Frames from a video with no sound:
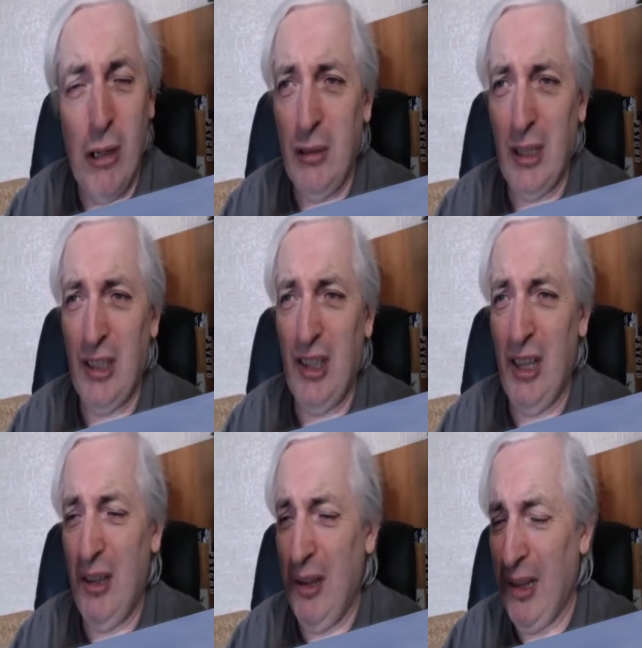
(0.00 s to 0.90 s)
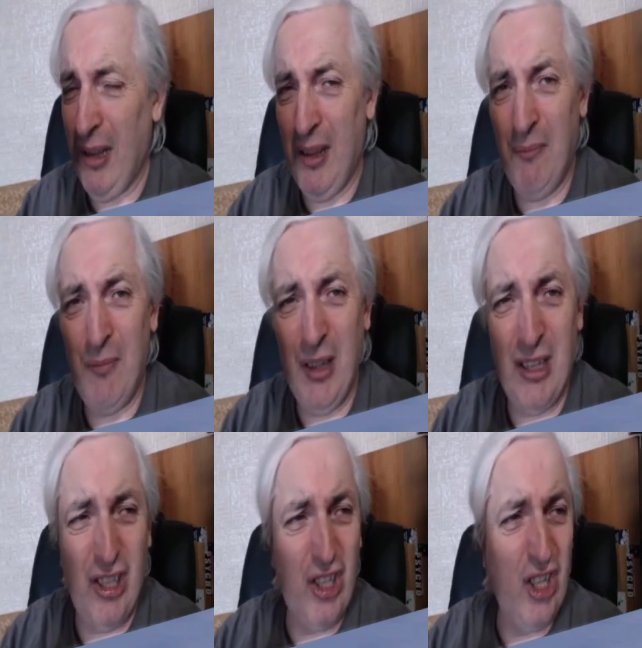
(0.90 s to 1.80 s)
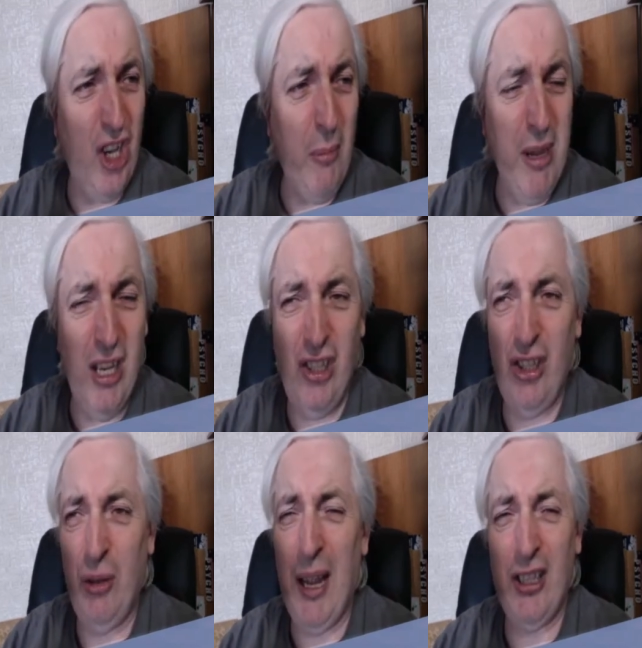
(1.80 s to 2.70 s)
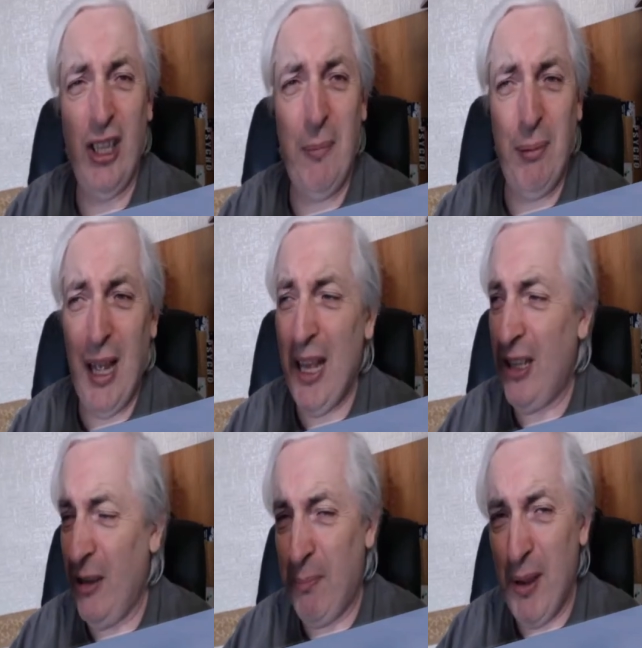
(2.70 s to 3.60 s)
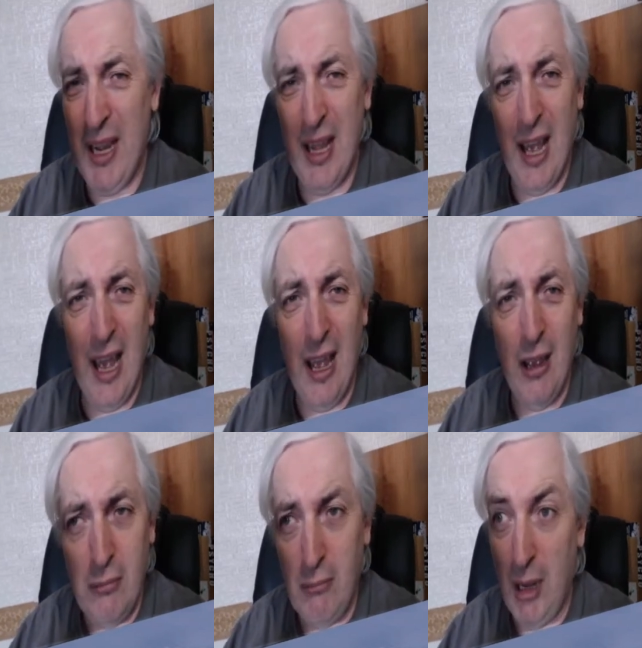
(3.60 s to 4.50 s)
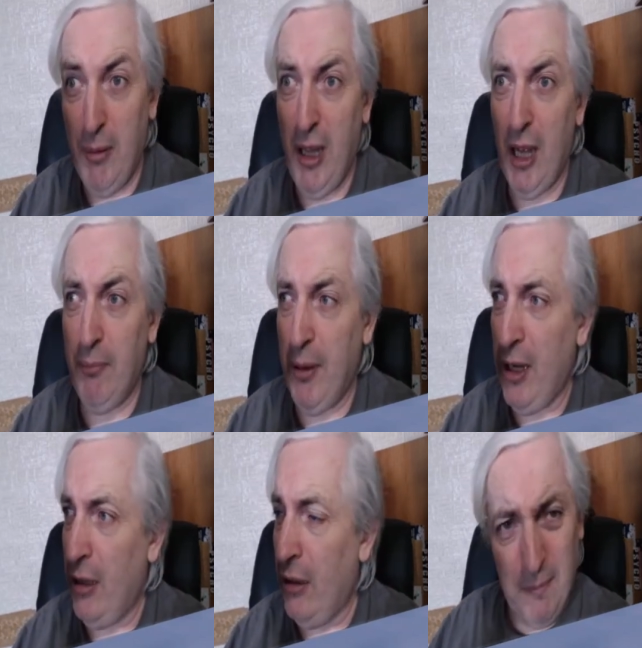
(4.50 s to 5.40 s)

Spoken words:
Like the scummiest twats on the planet had been there. Maybe they have been.